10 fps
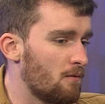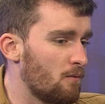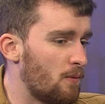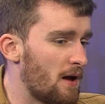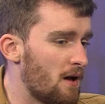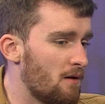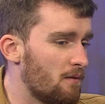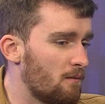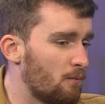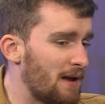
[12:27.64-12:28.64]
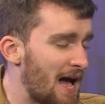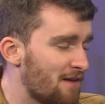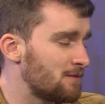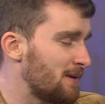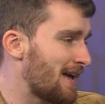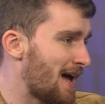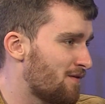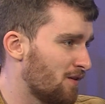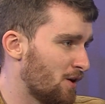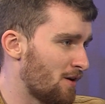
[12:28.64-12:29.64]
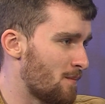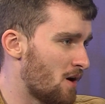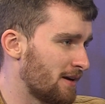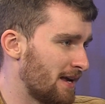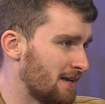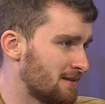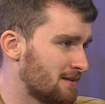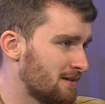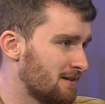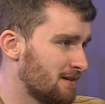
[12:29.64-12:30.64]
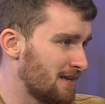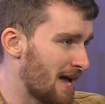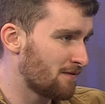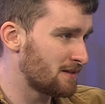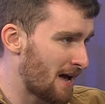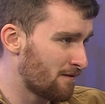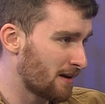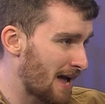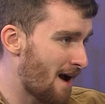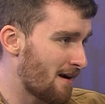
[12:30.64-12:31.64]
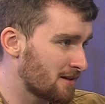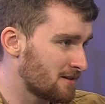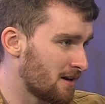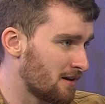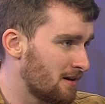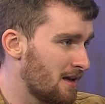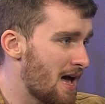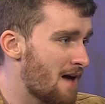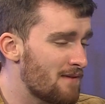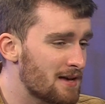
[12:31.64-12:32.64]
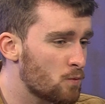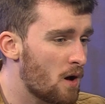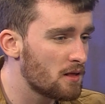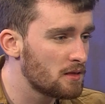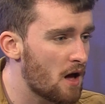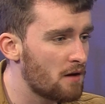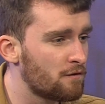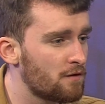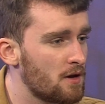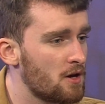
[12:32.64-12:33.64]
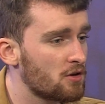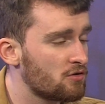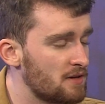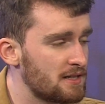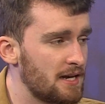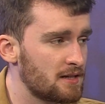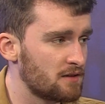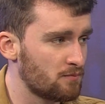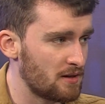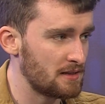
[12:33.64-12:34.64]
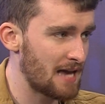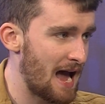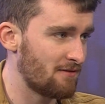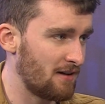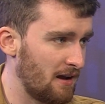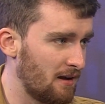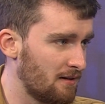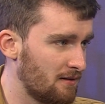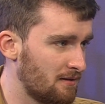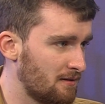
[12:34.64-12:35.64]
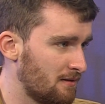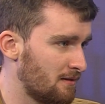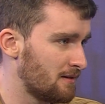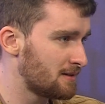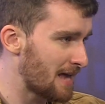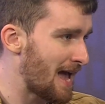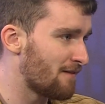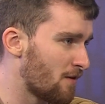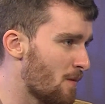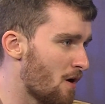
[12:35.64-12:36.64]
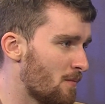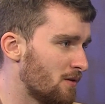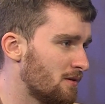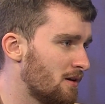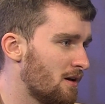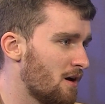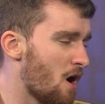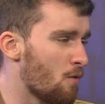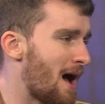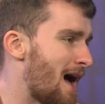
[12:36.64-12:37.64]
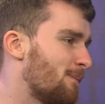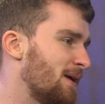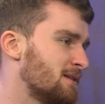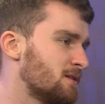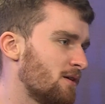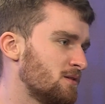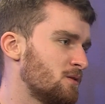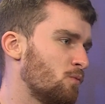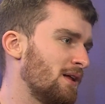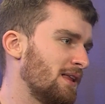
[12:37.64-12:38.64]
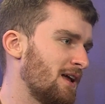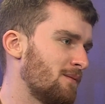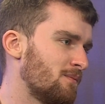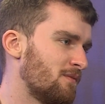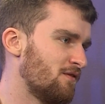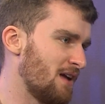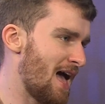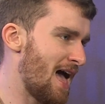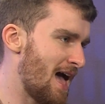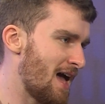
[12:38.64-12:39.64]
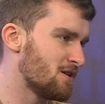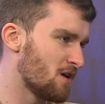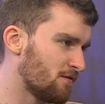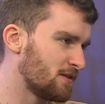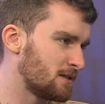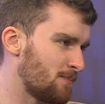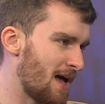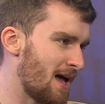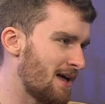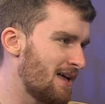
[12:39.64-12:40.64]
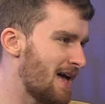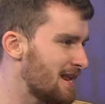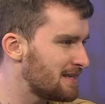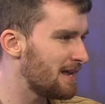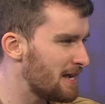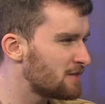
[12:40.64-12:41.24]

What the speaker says: we have to be careful who our monarch is. You have to have the character. And that's what a lot of critics of Prince Harry say at the moment. Oh, we're happy it's going to William, the heir, and not the spare. And it is